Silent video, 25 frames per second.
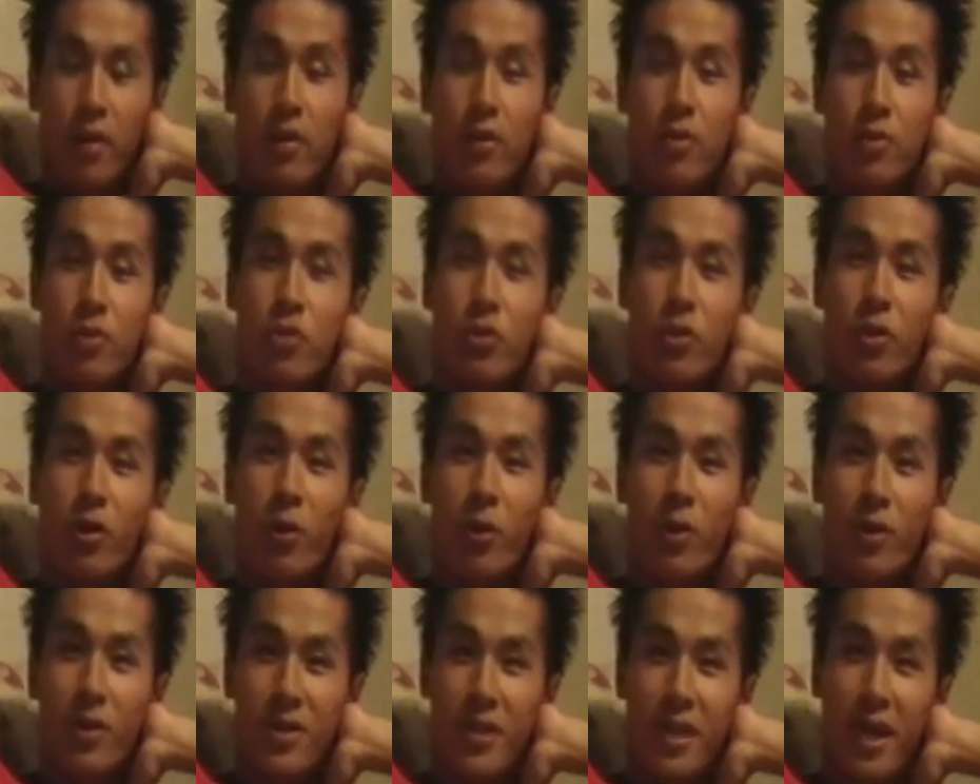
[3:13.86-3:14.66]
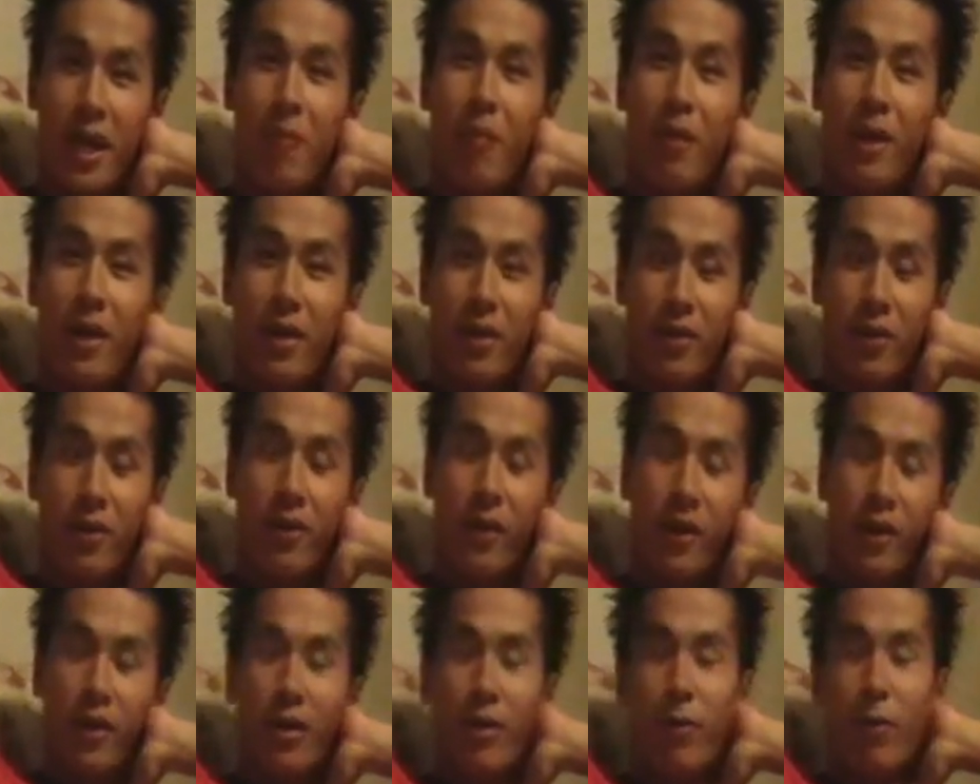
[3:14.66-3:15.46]
You should always tie back
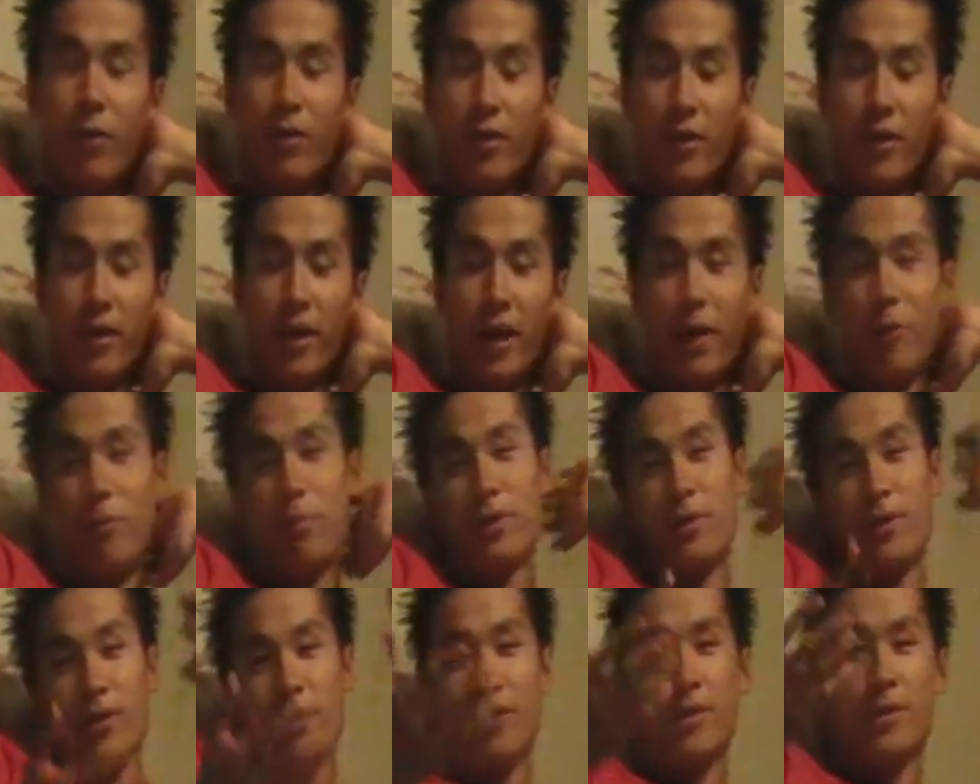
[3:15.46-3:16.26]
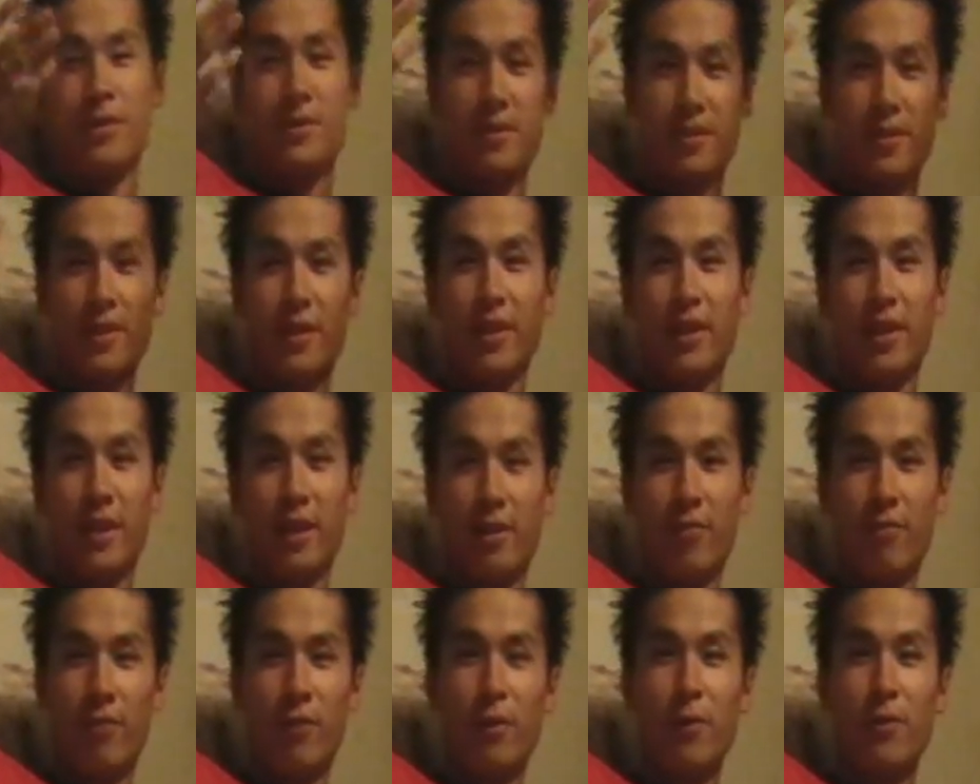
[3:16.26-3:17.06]
long hair when in a lab because
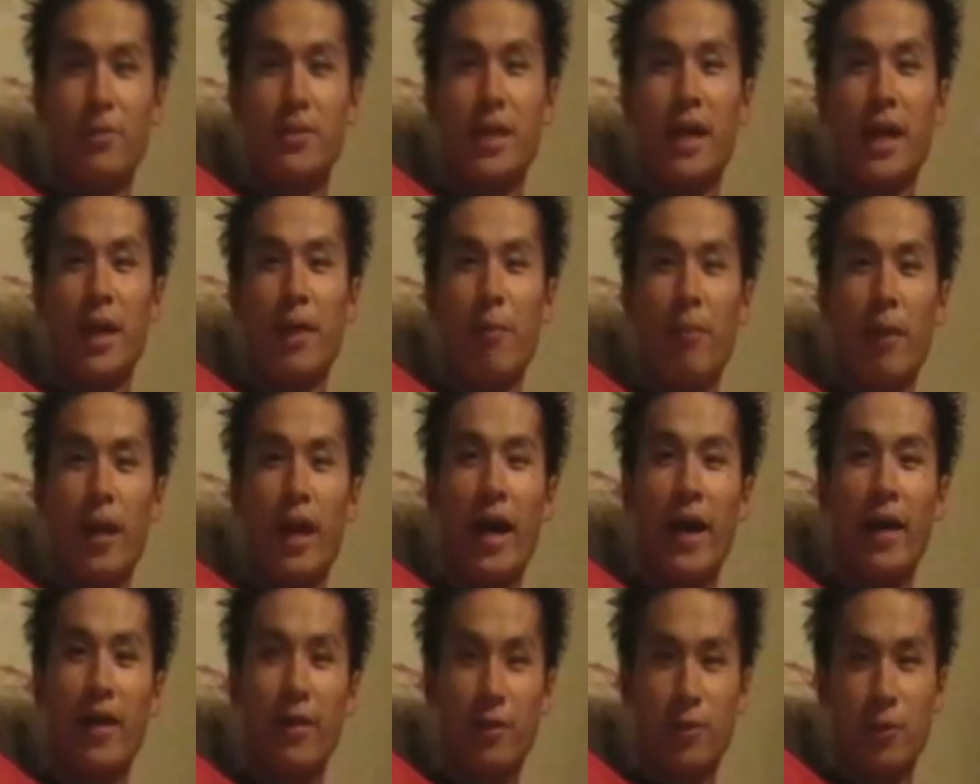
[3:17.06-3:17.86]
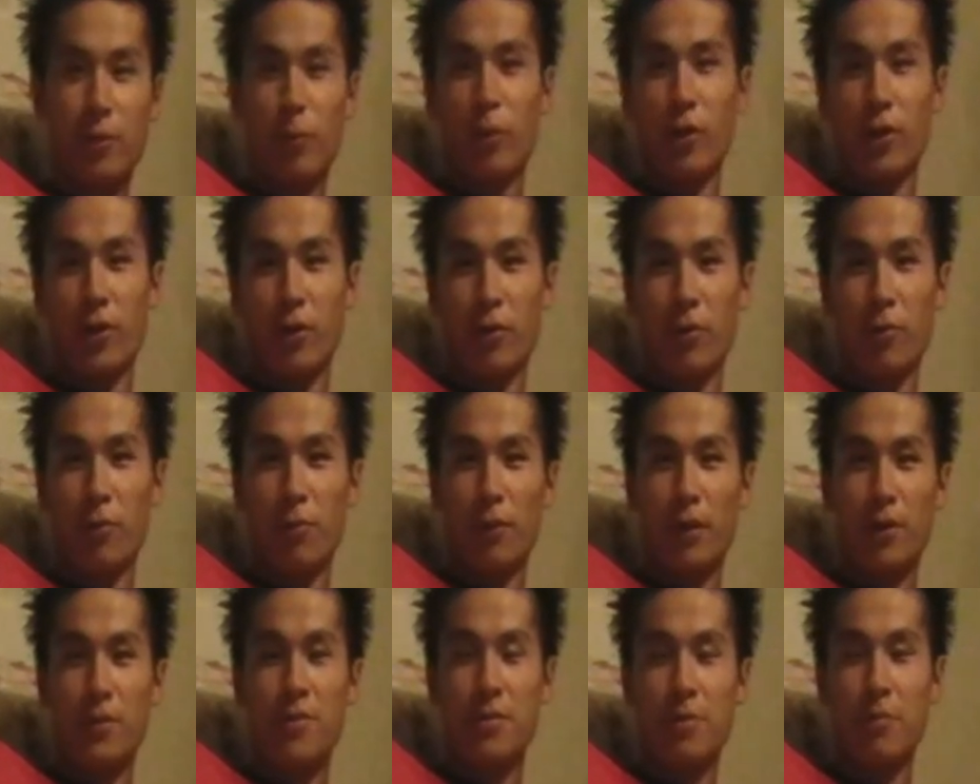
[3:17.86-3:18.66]
if you don't tie it back and you're working with
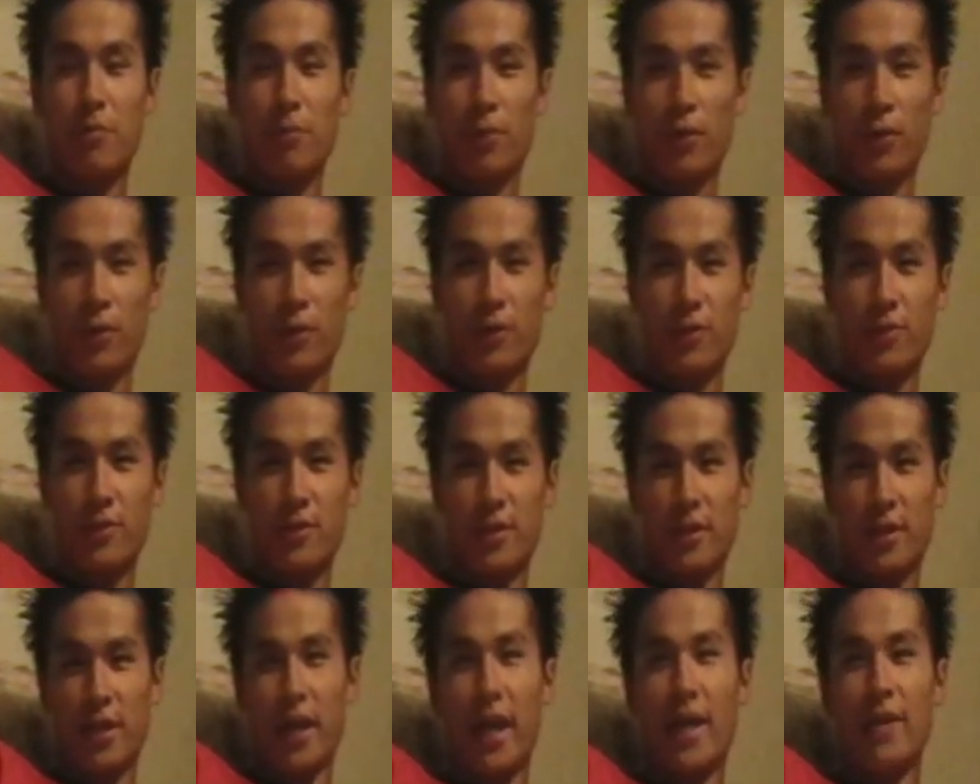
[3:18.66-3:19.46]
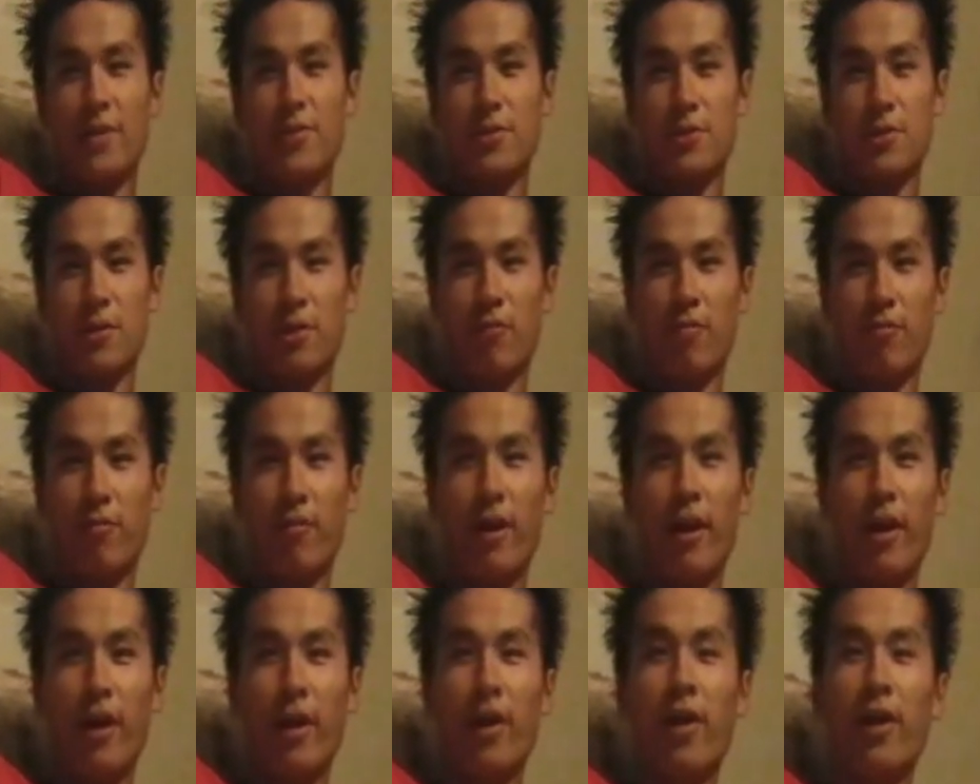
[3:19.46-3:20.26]
Bunsen burners and it catches on
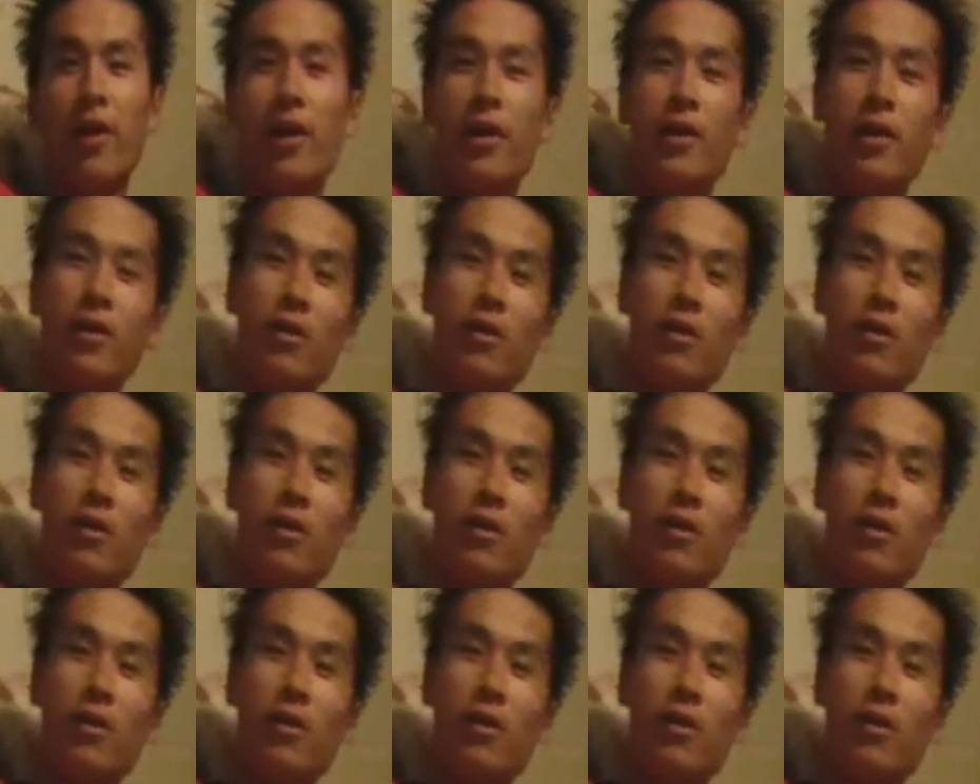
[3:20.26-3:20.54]
fire,